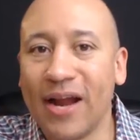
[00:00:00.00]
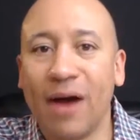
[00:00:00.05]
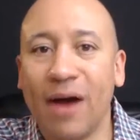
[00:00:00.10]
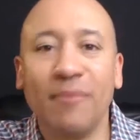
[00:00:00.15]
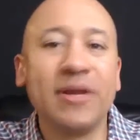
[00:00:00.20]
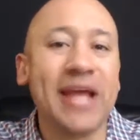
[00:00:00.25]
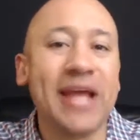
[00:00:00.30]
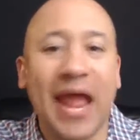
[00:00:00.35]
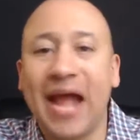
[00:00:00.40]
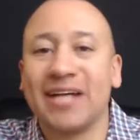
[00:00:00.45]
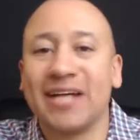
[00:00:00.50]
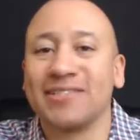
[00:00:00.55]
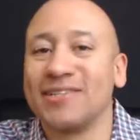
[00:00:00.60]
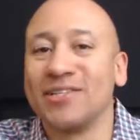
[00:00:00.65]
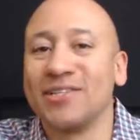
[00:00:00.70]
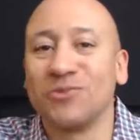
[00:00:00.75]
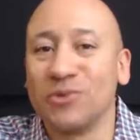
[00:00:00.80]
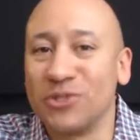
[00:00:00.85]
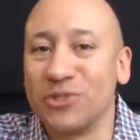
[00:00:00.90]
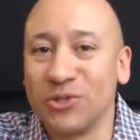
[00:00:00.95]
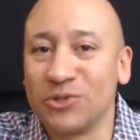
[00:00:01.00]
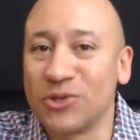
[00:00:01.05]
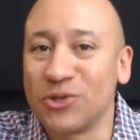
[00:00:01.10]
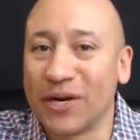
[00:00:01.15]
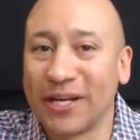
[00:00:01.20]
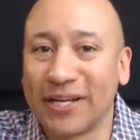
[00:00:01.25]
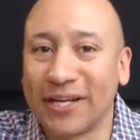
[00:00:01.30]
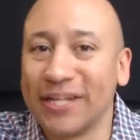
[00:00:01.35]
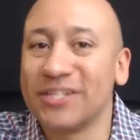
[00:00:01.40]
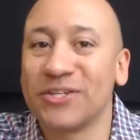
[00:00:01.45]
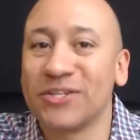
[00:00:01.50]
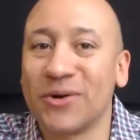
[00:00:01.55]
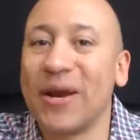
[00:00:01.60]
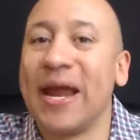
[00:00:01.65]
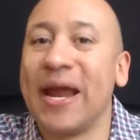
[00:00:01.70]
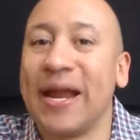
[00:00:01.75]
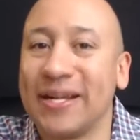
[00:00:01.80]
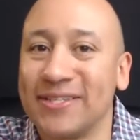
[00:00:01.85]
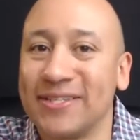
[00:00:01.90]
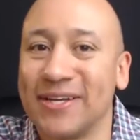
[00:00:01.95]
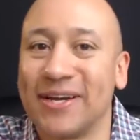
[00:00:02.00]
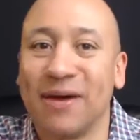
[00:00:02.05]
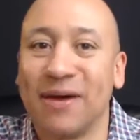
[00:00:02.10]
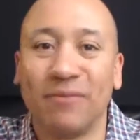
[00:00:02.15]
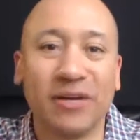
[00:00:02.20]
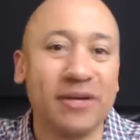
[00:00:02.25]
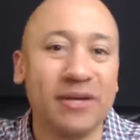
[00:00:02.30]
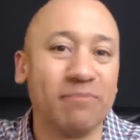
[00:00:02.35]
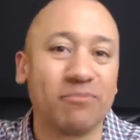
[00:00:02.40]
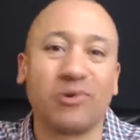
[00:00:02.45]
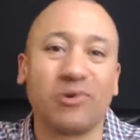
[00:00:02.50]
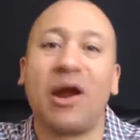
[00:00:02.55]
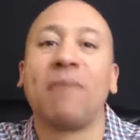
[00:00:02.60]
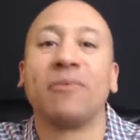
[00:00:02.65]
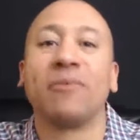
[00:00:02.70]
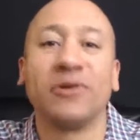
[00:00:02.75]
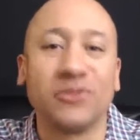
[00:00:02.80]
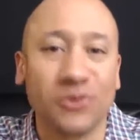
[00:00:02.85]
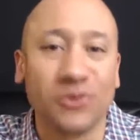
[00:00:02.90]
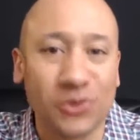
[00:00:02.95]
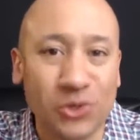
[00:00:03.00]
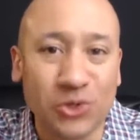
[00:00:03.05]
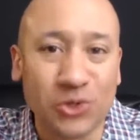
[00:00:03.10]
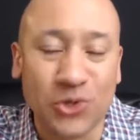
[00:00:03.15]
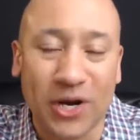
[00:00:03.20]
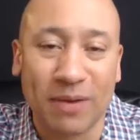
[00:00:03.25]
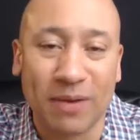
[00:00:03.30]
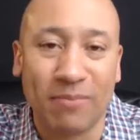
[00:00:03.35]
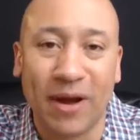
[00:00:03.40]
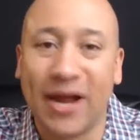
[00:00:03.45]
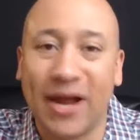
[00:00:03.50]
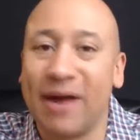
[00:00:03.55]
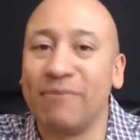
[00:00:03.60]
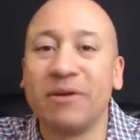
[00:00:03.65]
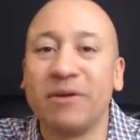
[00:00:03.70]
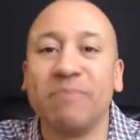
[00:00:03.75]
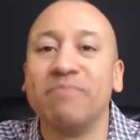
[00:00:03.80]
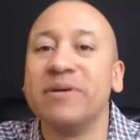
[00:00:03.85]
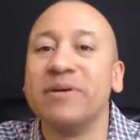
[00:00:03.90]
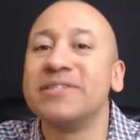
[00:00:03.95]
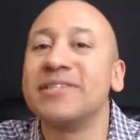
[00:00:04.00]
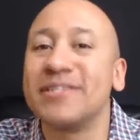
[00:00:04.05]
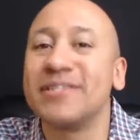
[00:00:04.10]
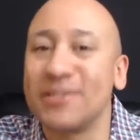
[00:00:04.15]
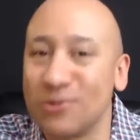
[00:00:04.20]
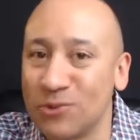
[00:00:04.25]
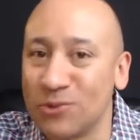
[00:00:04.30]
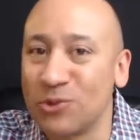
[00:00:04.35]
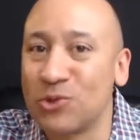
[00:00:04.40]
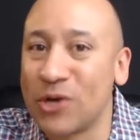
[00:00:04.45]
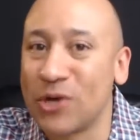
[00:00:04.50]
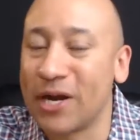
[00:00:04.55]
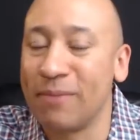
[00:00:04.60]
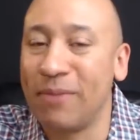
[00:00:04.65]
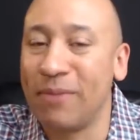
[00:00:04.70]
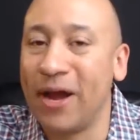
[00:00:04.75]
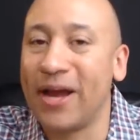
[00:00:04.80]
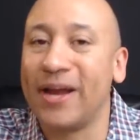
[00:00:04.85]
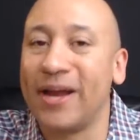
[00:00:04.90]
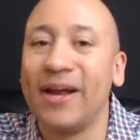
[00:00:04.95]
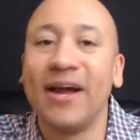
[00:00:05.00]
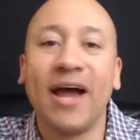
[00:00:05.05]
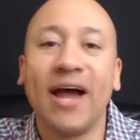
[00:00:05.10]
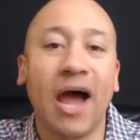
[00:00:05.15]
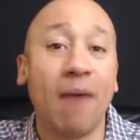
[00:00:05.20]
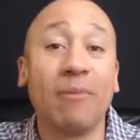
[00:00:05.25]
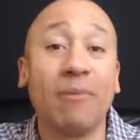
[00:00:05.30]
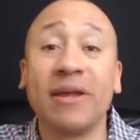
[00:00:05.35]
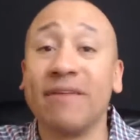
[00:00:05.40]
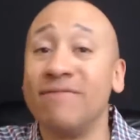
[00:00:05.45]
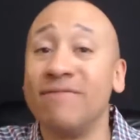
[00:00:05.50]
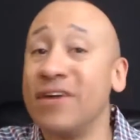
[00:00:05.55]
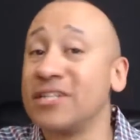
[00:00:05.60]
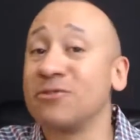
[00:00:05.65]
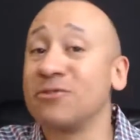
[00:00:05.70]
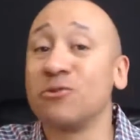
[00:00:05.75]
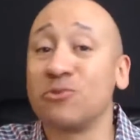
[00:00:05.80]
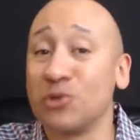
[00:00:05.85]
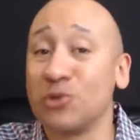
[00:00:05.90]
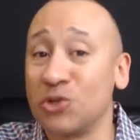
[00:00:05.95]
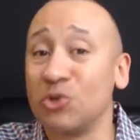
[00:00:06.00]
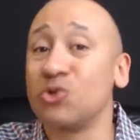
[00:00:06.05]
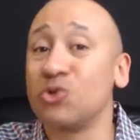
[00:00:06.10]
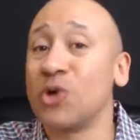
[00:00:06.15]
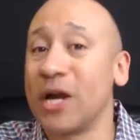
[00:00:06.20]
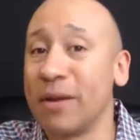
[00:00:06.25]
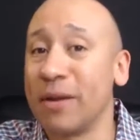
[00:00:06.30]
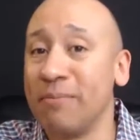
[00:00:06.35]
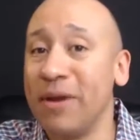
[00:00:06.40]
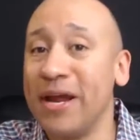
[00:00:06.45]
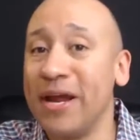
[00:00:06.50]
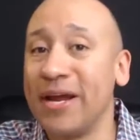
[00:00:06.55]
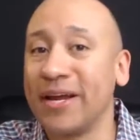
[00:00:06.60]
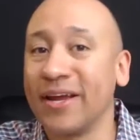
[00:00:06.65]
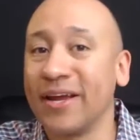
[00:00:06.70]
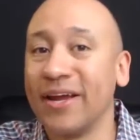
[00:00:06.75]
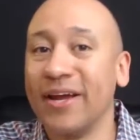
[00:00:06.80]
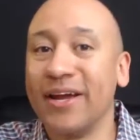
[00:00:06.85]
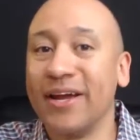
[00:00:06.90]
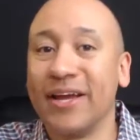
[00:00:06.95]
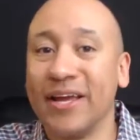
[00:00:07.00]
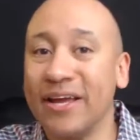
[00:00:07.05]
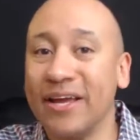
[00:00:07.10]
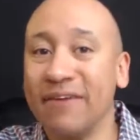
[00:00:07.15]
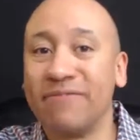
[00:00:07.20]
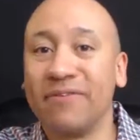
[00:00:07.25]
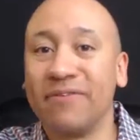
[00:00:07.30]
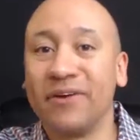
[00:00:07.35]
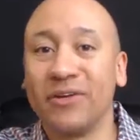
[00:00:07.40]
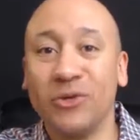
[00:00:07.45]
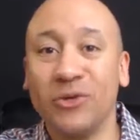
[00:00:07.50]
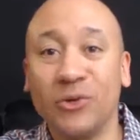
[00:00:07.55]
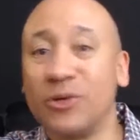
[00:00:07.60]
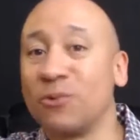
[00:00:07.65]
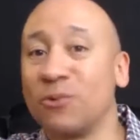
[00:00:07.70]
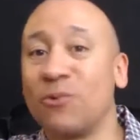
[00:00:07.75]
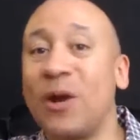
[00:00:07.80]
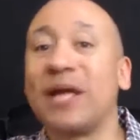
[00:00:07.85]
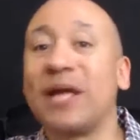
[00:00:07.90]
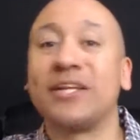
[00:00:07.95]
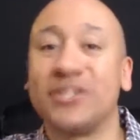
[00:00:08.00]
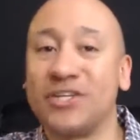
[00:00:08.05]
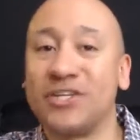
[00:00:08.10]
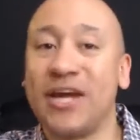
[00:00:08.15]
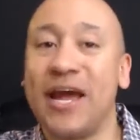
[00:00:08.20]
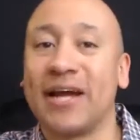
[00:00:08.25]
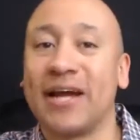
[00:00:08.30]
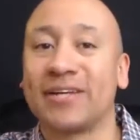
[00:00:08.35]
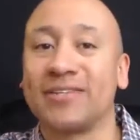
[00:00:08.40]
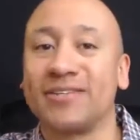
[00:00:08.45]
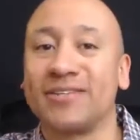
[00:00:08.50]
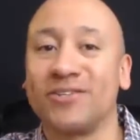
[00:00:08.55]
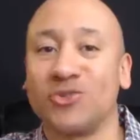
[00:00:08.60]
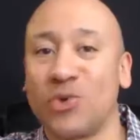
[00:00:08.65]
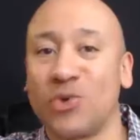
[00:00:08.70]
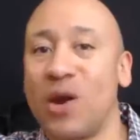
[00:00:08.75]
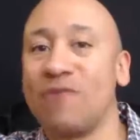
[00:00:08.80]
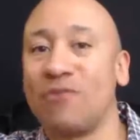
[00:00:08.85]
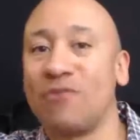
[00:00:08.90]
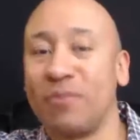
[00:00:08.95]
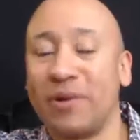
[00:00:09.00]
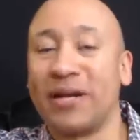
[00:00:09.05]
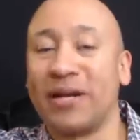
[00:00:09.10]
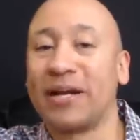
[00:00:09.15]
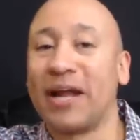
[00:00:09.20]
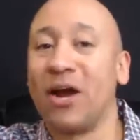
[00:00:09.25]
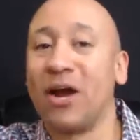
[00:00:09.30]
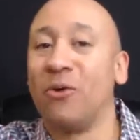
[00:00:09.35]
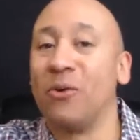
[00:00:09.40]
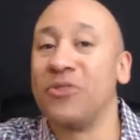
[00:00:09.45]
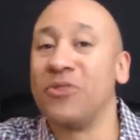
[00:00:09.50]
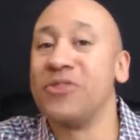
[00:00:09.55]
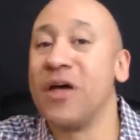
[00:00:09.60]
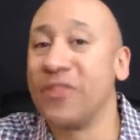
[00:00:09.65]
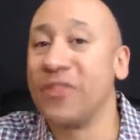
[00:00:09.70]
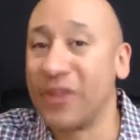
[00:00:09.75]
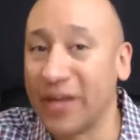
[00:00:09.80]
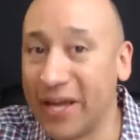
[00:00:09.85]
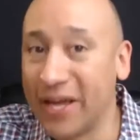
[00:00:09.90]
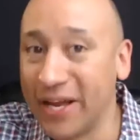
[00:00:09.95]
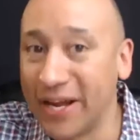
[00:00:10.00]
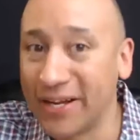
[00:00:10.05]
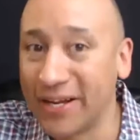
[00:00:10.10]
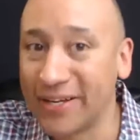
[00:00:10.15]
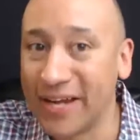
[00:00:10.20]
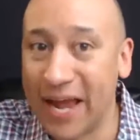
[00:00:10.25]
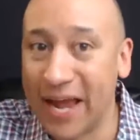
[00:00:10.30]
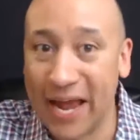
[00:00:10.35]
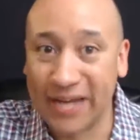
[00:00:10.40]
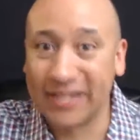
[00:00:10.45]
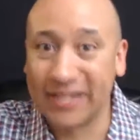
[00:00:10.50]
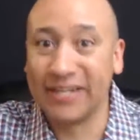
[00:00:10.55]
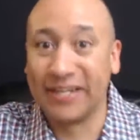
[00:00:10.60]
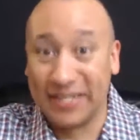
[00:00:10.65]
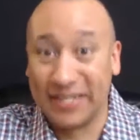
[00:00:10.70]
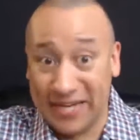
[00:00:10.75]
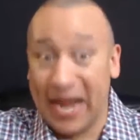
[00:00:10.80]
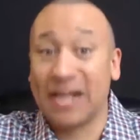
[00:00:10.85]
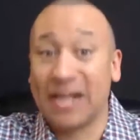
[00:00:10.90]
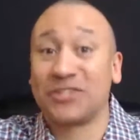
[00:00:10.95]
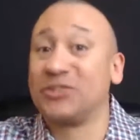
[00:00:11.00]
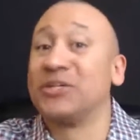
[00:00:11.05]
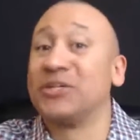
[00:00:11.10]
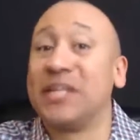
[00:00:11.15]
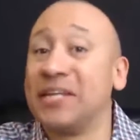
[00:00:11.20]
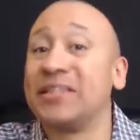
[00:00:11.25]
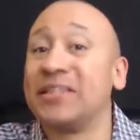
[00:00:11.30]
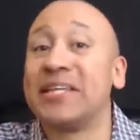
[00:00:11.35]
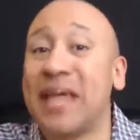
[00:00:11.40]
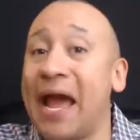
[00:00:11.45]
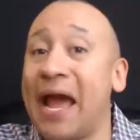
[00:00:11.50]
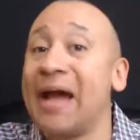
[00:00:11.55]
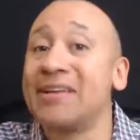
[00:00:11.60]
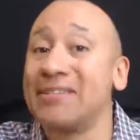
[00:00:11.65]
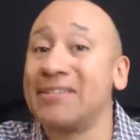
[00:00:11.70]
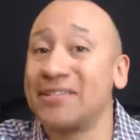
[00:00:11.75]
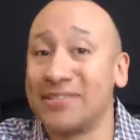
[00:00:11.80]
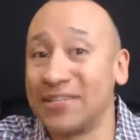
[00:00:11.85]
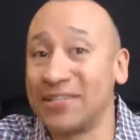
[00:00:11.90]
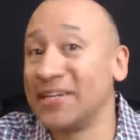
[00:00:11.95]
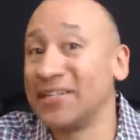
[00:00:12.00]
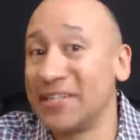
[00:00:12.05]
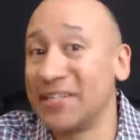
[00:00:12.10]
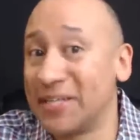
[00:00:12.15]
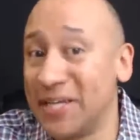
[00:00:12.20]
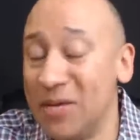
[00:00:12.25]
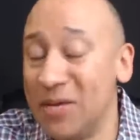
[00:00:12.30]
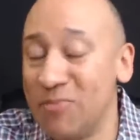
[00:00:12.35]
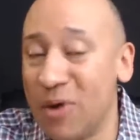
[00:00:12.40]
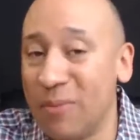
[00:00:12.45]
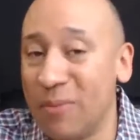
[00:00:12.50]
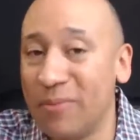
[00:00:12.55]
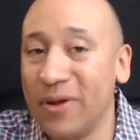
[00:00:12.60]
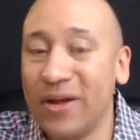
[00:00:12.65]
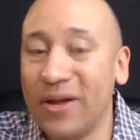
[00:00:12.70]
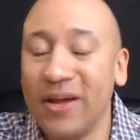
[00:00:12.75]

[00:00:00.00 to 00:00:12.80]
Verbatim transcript: How many assets would you try to get your hands on? How many properties would you try to buy? How many businesses would you try to buy? How many investments would you try to make if you could write checks drawn from an account with nothing in it and actually get the assets and get to keep them?